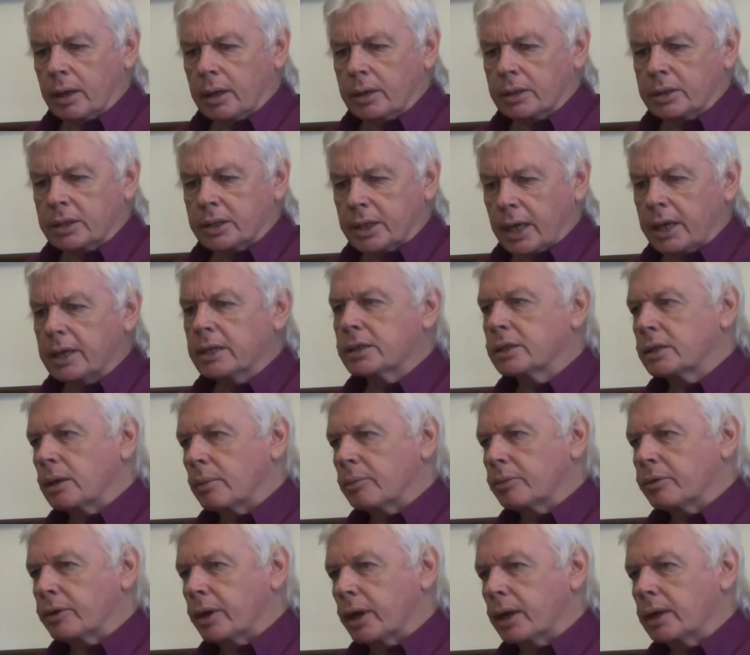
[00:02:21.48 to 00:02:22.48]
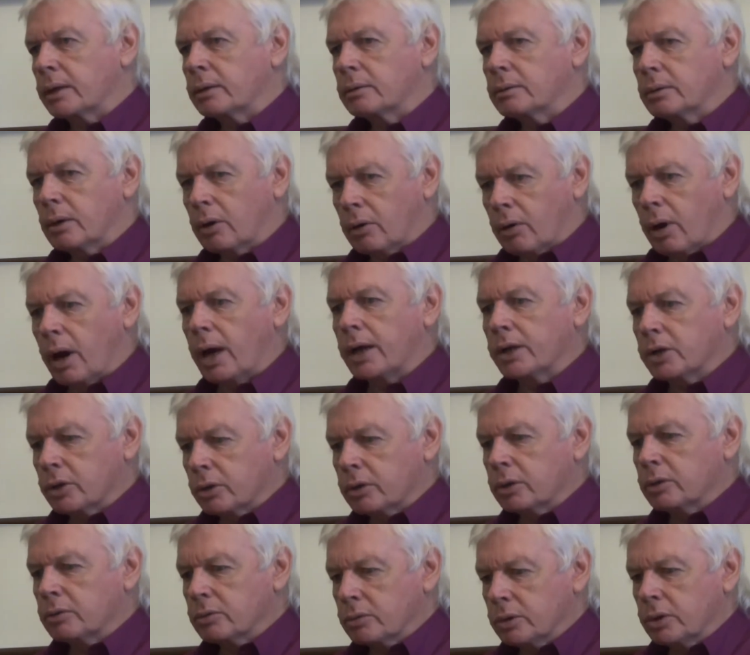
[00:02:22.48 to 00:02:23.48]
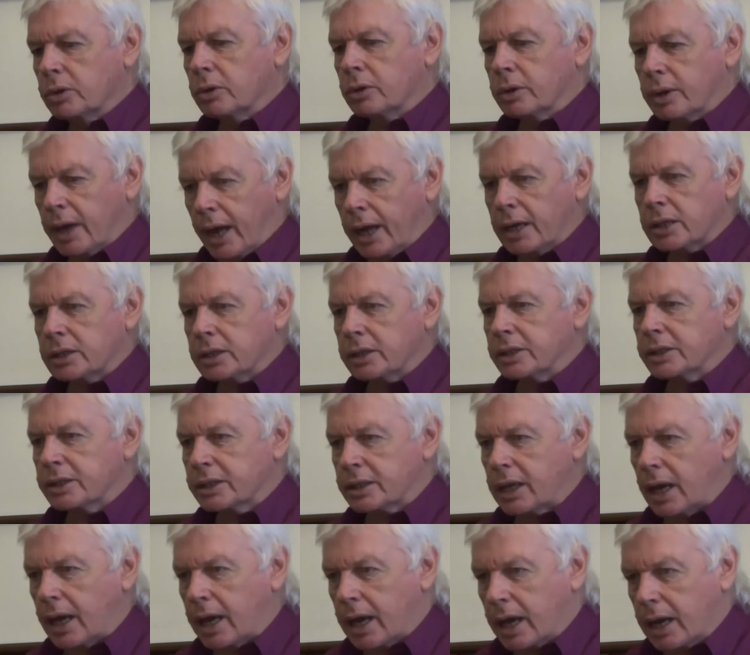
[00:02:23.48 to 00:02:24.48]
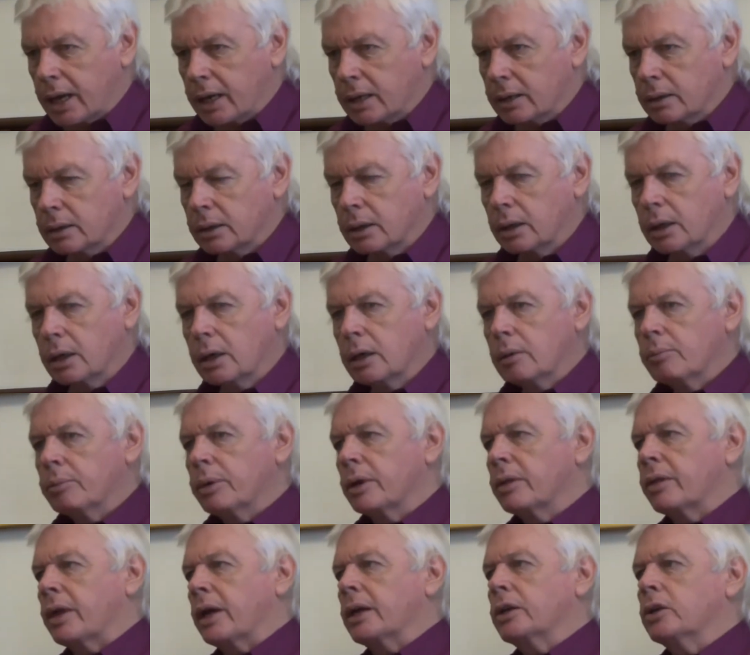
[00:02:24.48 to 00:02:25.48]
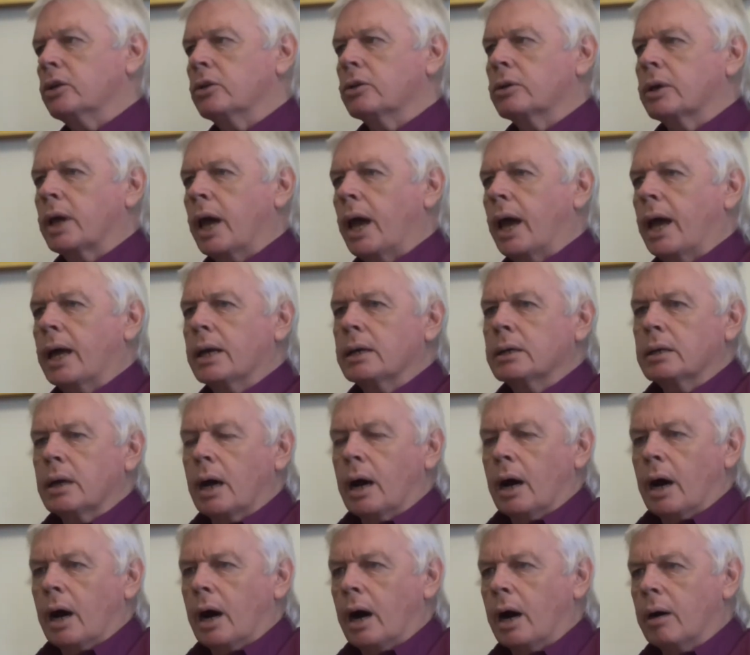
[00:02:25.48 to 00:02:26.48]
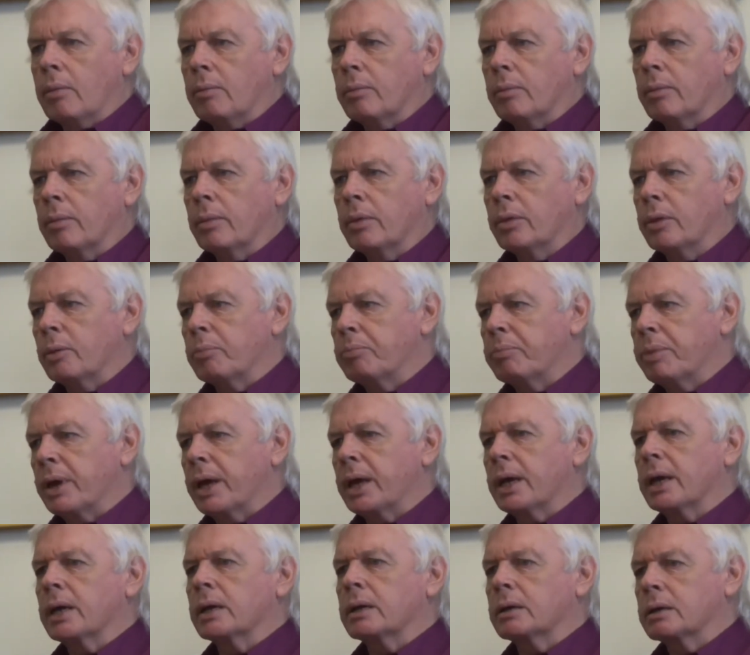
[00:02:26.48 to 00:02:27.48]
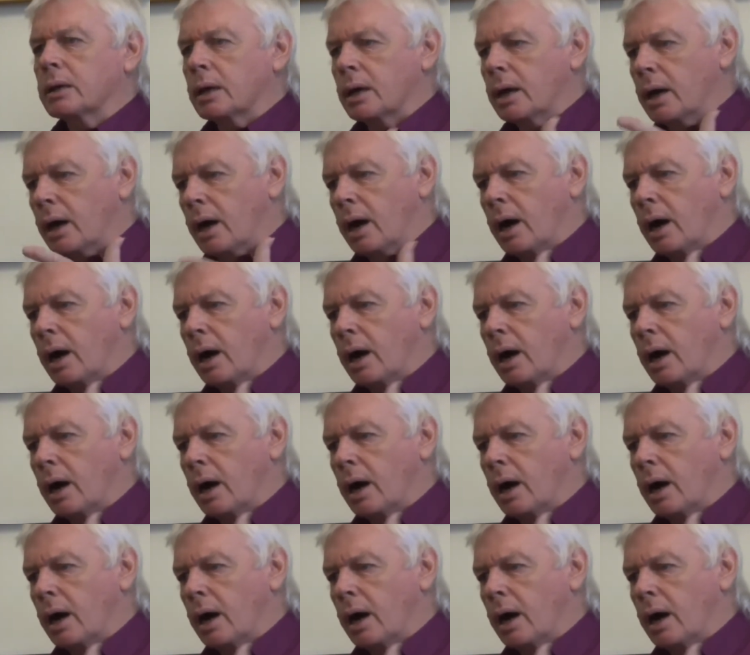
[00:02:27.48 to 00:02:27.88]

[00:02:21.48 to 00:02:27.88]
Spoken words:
say something, all right, you can actually say it, but then you get the big